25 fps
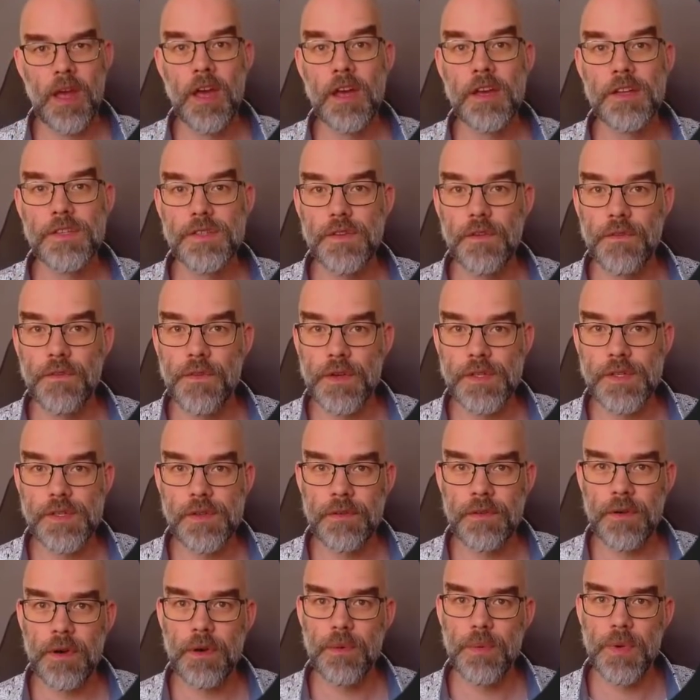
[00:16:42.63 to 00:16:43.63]
So first
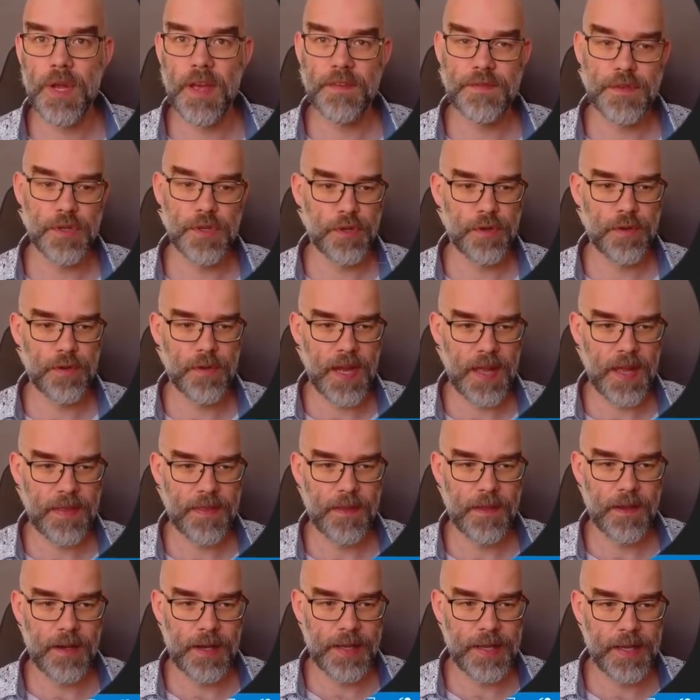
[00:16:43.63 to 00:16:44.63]
of all, we have to create
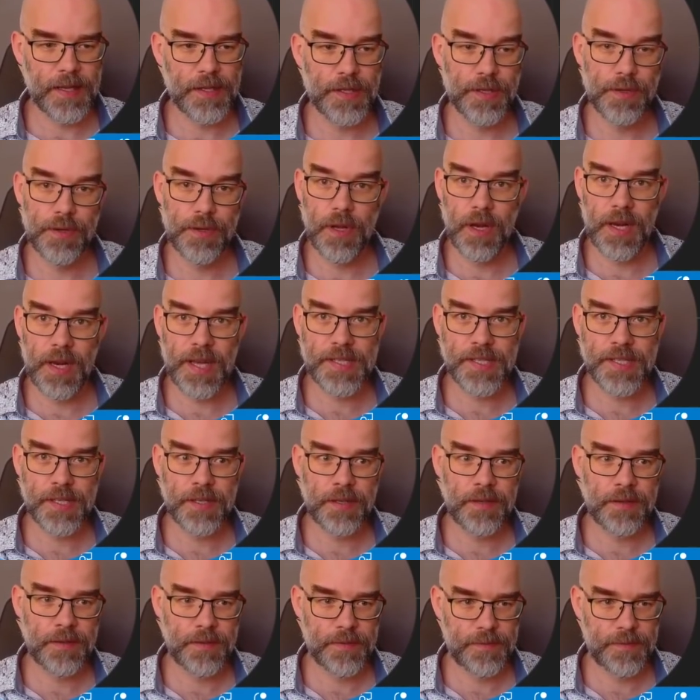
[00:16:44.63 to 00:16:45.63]
the link to collection.